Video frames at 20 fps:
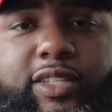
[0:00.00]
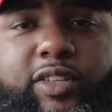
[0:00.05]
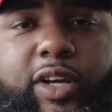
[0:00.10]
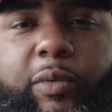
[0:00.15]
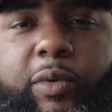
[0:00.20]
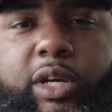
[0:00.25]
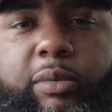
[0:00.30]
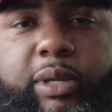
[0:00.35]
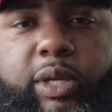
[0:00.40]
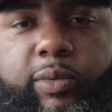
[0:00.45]
So I
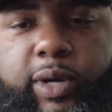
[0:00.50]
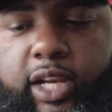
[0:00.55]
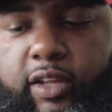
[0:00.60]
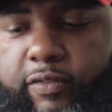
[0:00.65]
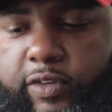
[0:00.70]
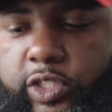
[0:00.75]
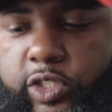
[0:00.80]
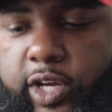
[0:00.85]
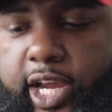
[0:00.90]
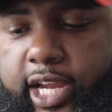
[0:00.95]
want to be ready
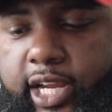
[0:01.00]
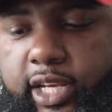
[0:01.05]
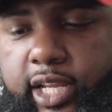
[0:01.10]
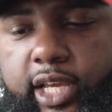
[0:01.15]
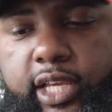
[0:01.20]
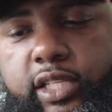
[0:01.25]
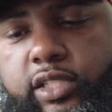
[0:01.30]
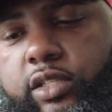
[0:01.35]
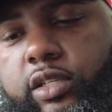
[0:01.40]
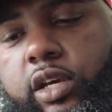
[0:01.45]
for track
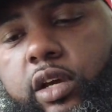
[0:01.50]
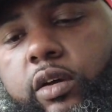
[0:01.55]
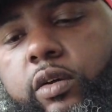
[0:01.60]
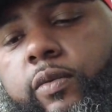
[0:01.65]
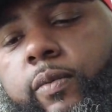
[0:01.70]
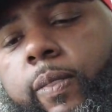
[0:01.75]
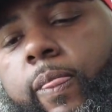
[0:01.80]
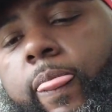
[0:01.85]
days, you know.